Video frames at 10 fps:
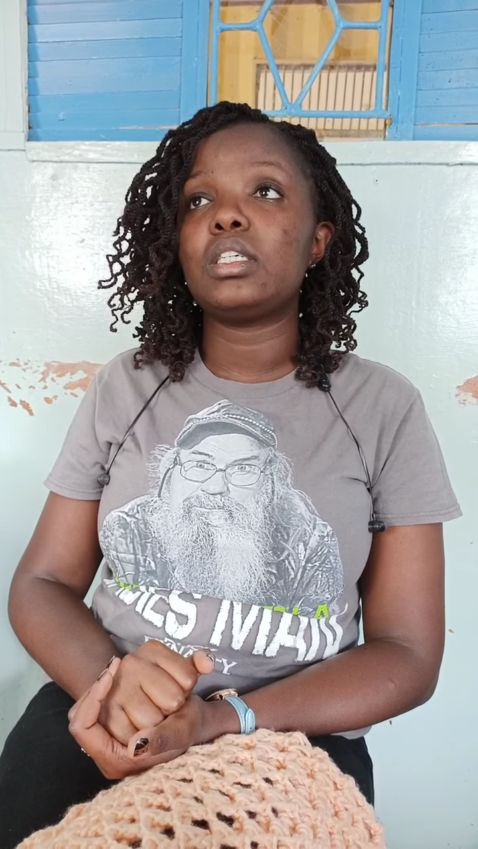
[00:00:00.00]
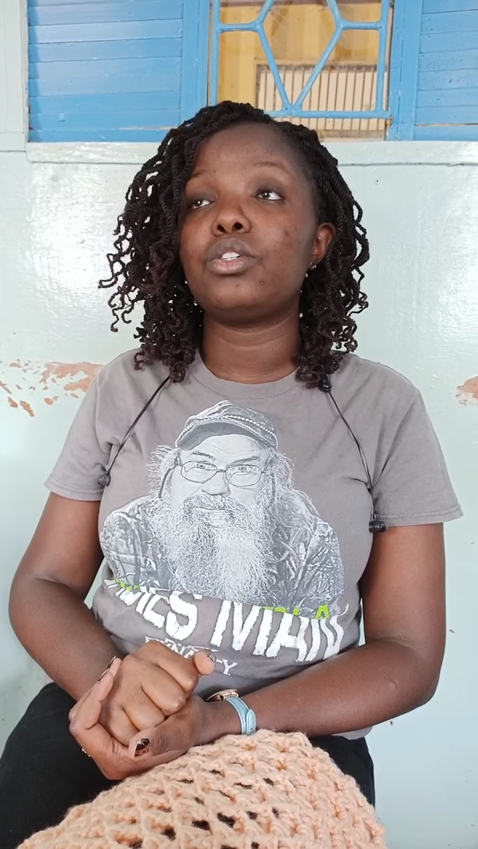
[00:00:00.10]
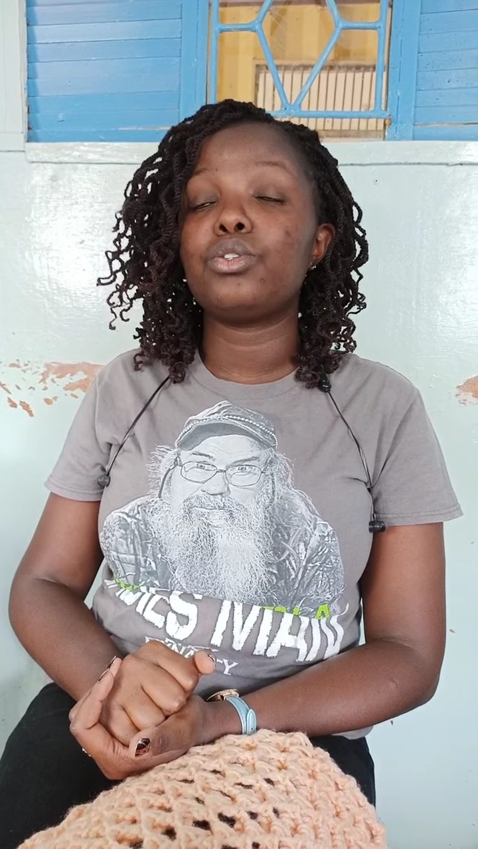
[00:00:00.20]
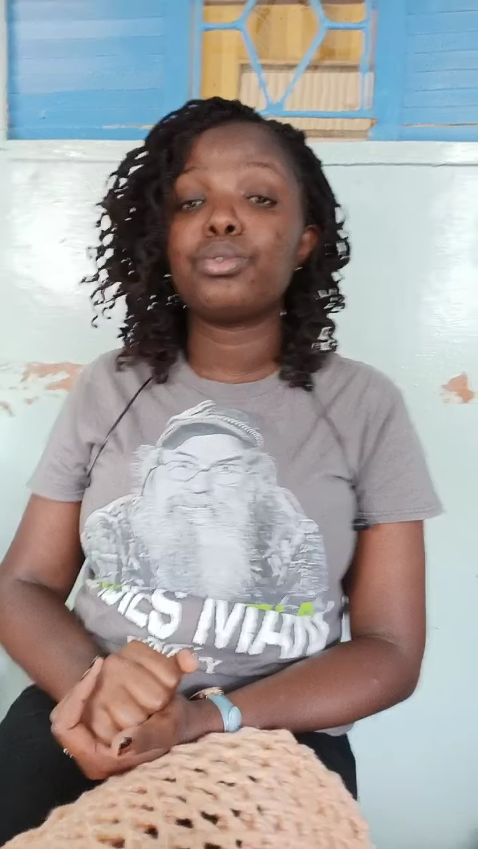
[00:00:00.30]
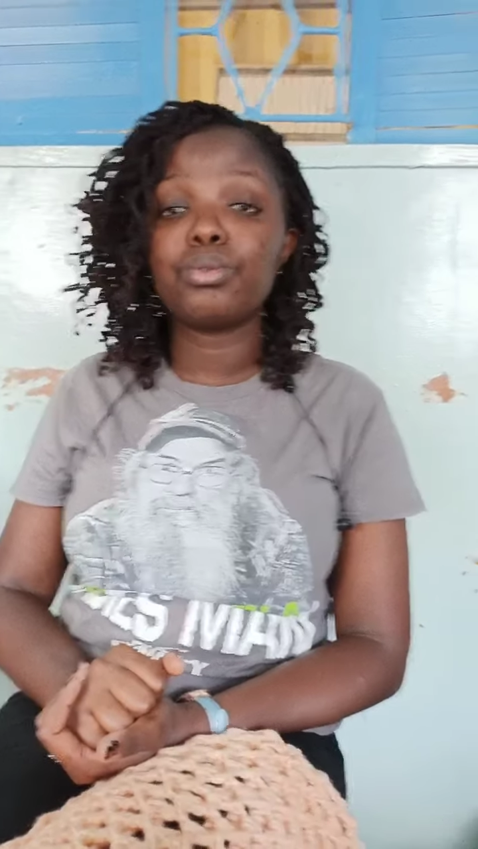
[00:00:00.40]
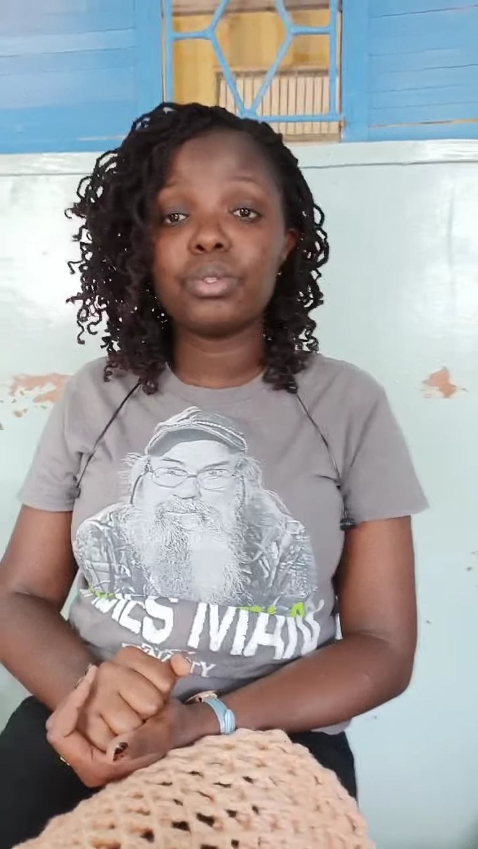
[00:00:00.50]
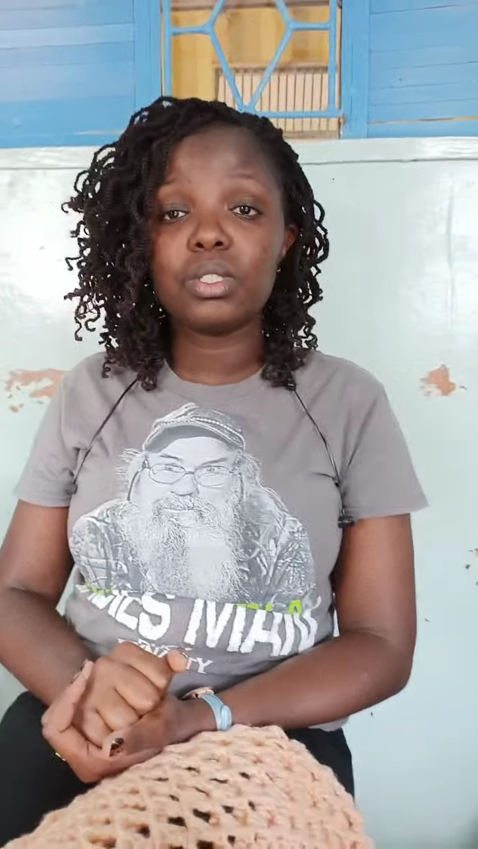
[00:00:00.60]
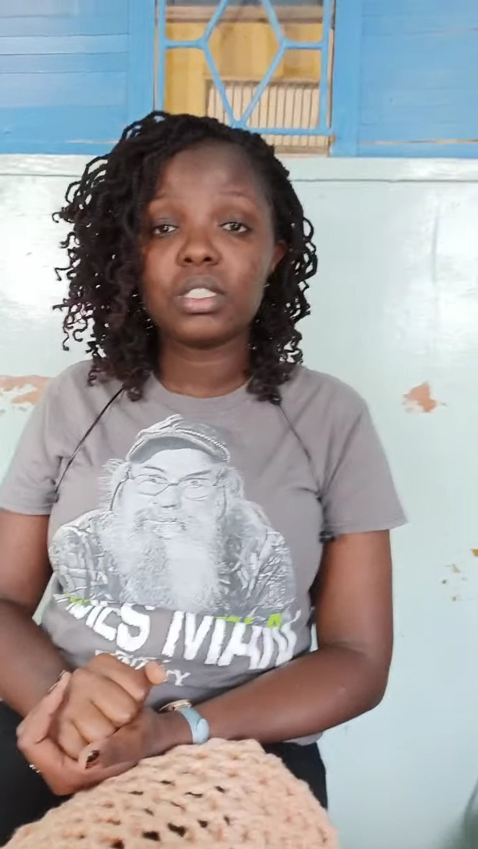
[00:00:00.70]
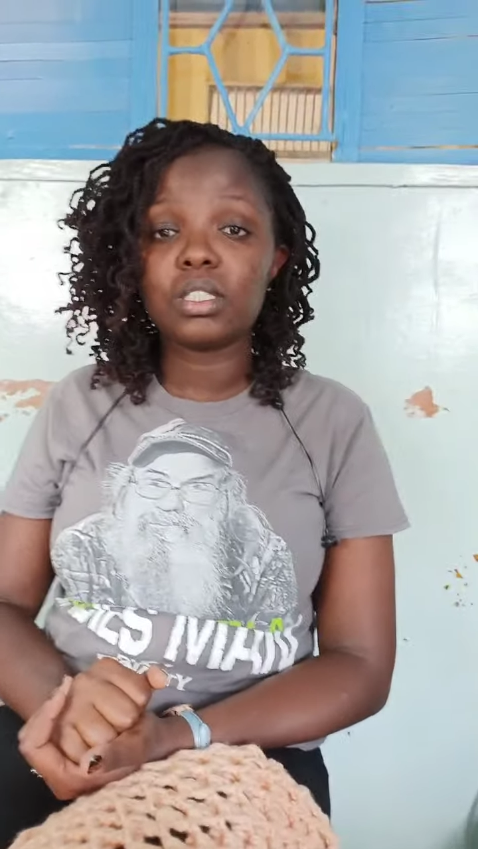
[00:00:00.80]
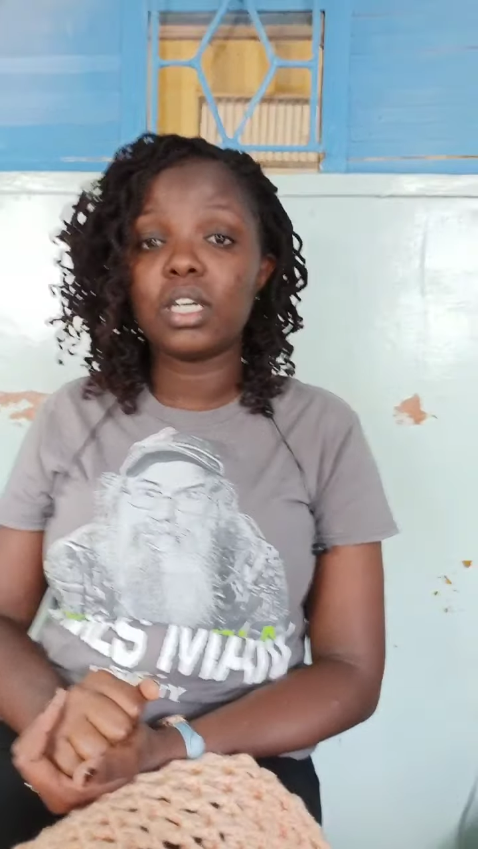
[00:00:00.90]

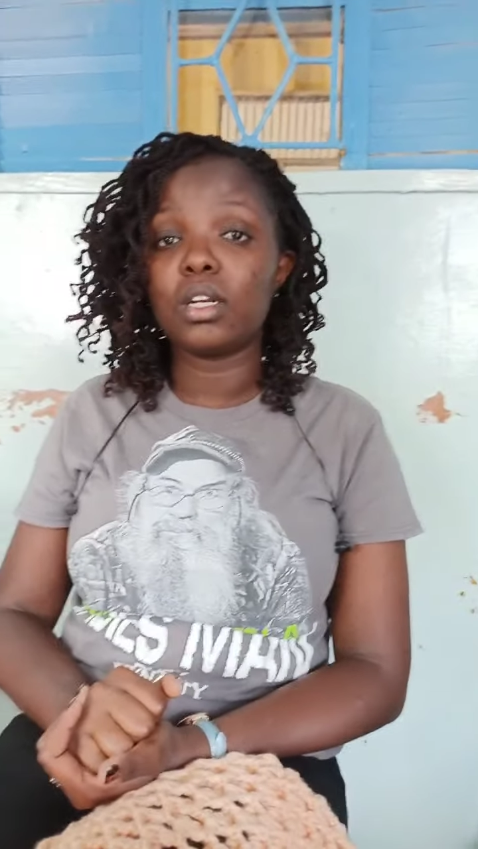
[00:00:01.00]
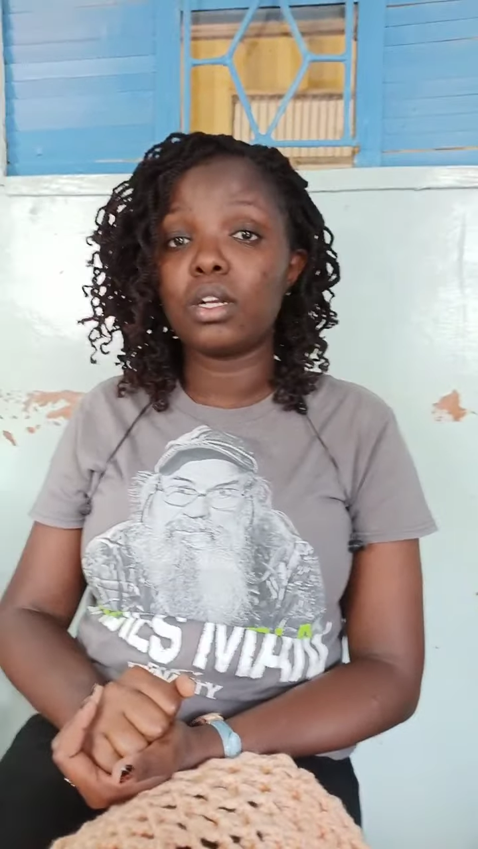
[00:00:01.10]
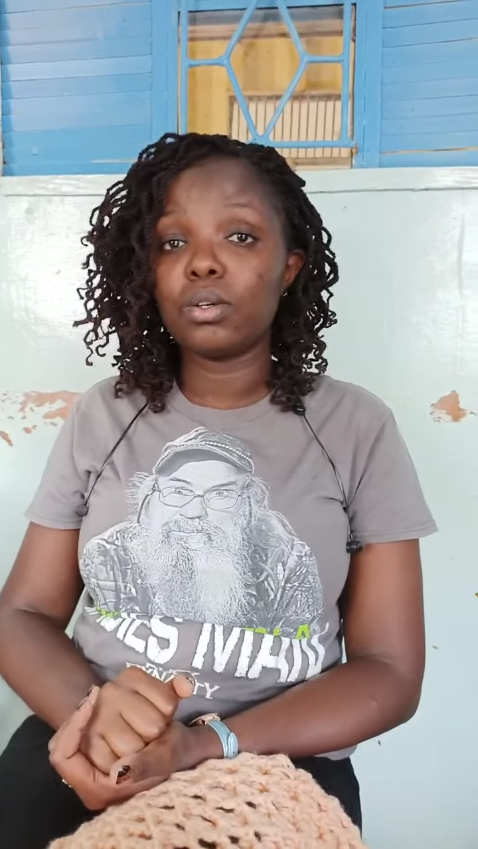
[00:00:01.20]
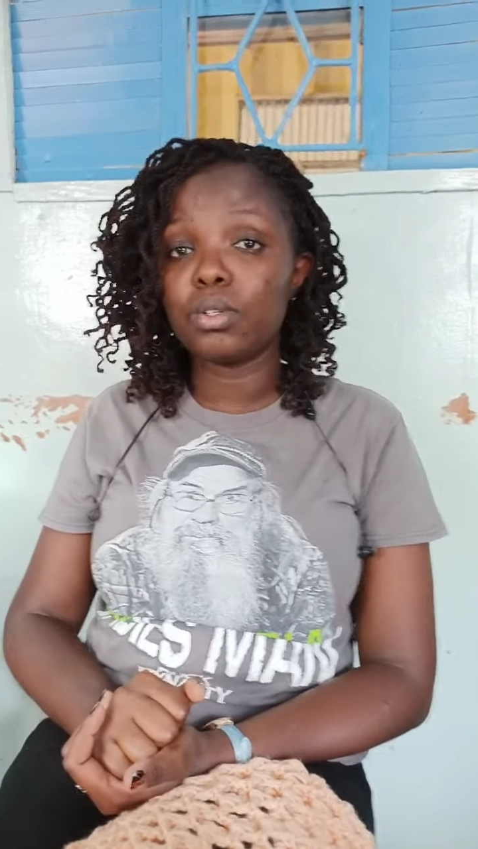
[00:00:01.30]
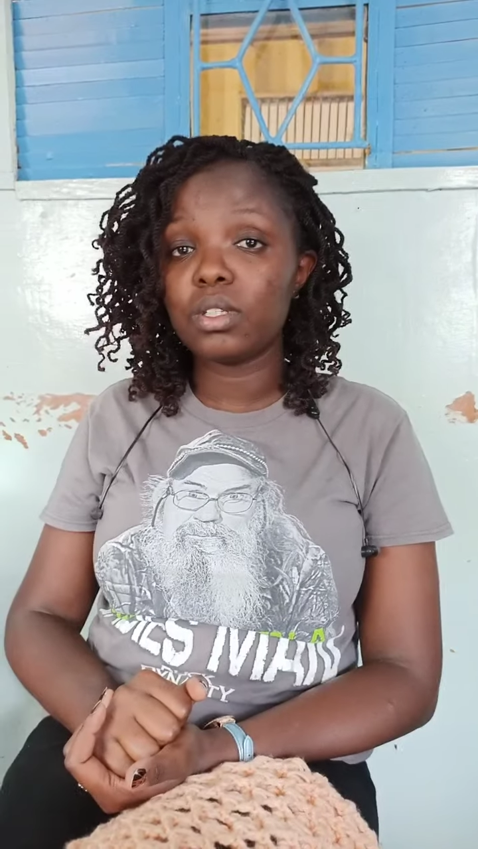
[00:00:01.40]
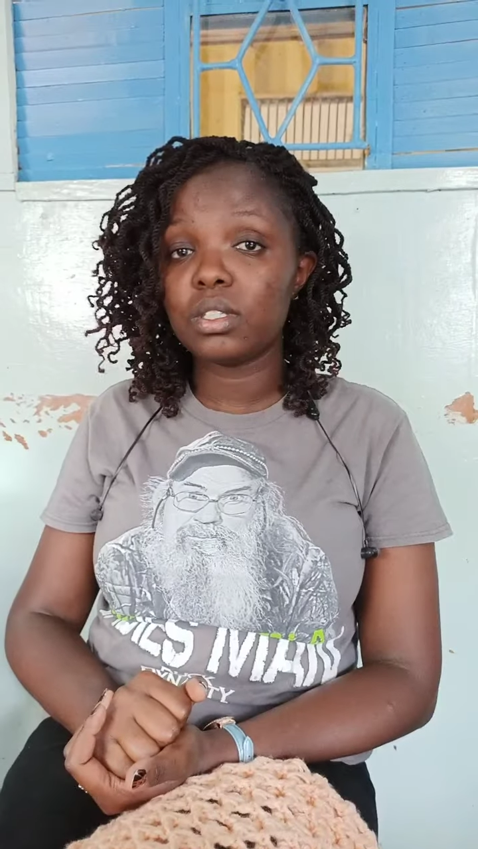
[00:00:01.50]
shoes and clothes.